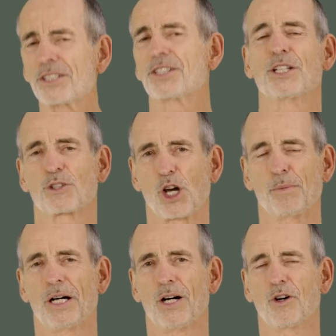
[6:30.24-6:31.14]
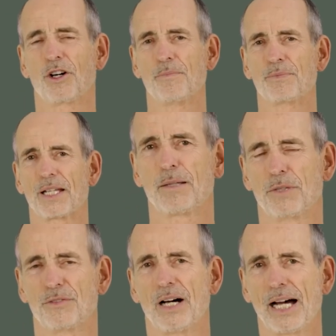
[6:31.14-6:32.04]
The body has its ways to
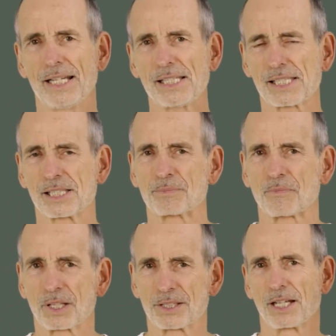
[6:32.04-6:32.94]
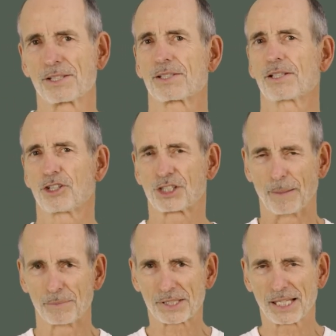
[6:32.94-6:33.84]
repair damage. Stem cells
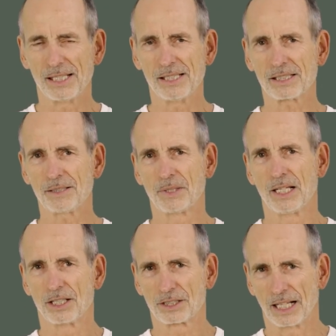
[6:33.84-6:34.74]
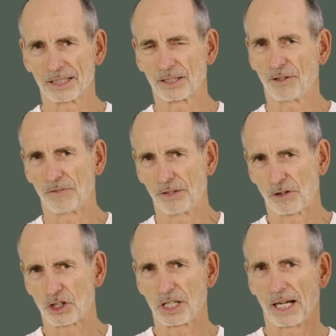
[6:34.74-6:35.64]
activate when wear occurs,
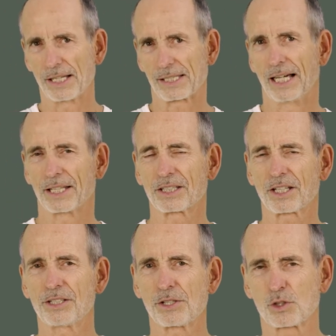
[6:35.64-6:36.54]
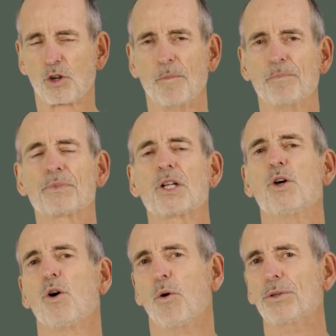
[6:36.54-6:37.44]
diligently working to rebuild and restore
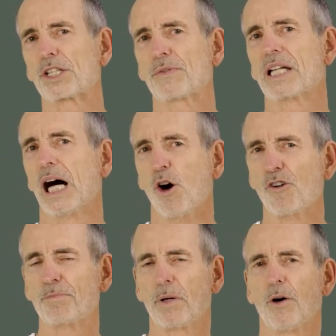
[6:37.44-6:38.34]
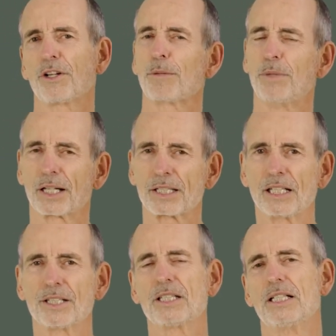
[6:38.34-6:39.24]
everything to its original
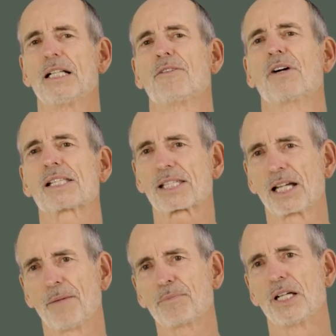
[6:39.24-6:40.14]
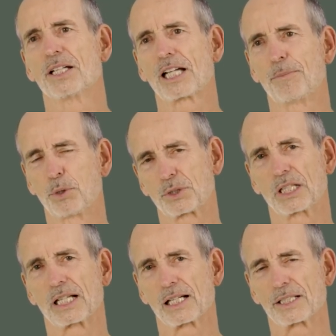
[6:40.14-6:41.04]
condition. What has
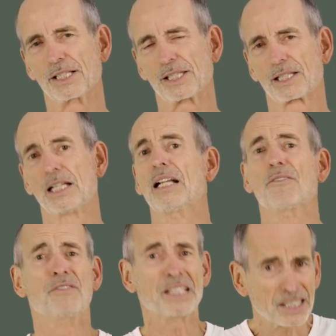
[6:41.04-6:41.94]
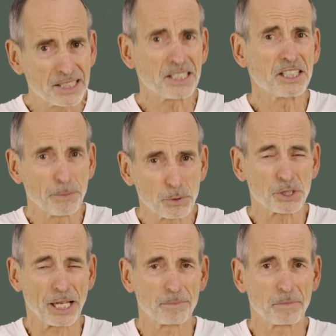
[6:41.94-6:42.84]
been damaged there, important in
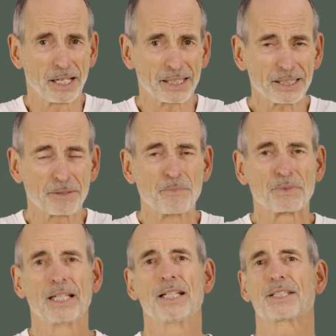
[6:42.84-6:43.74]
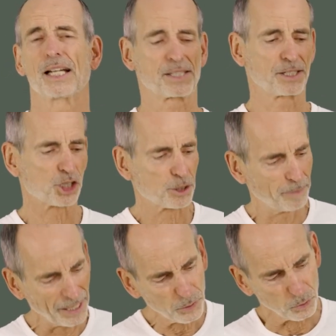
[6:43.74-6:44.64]
this context, is that the
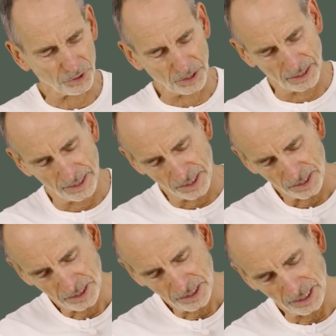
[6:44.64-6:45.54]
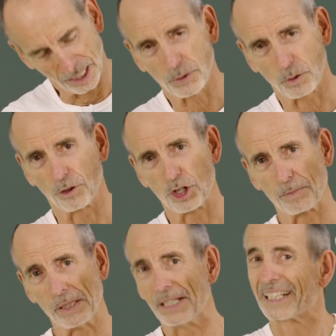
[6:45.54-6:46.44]
tensions at play here, the
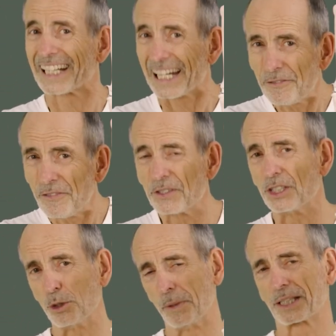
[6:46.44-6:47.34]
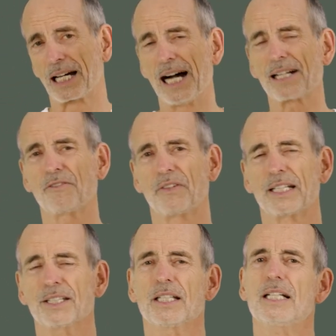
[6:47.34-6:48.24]
forces being transmitted,
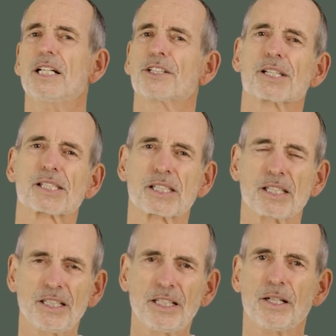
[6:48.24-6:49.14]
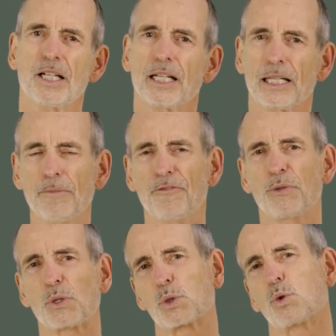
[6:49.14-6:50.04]
that they
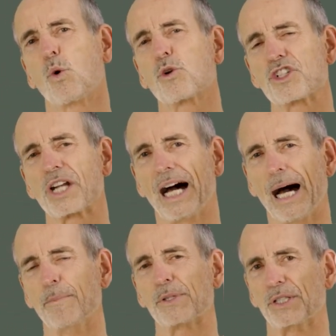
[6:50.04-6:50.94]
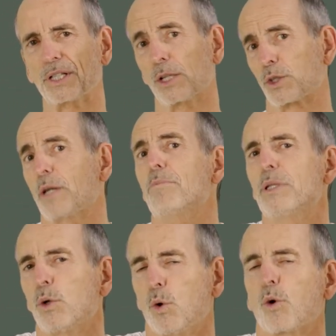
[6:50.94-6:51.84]
are within the physiological range, meaning
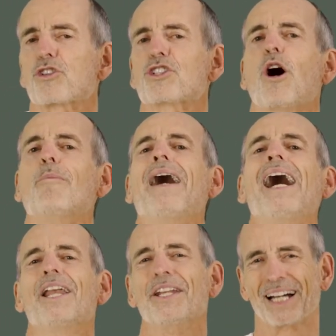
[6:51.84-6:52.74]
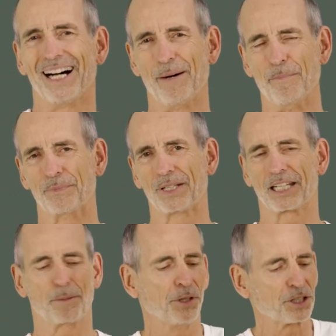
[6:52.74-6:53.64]
within the biologically normal range, so
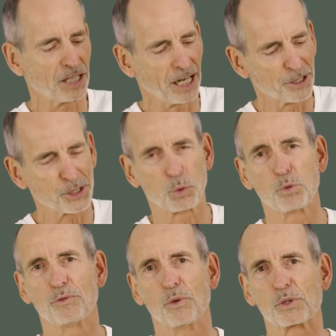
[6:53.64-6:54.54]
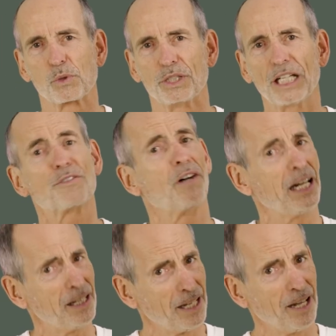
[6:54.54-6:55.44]
that everything functions well because
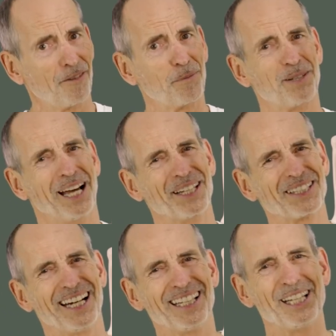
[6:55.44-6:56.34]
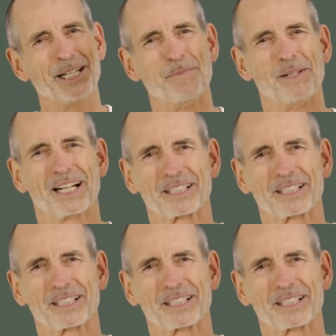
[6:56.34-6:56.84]
we are planning for a lifetime.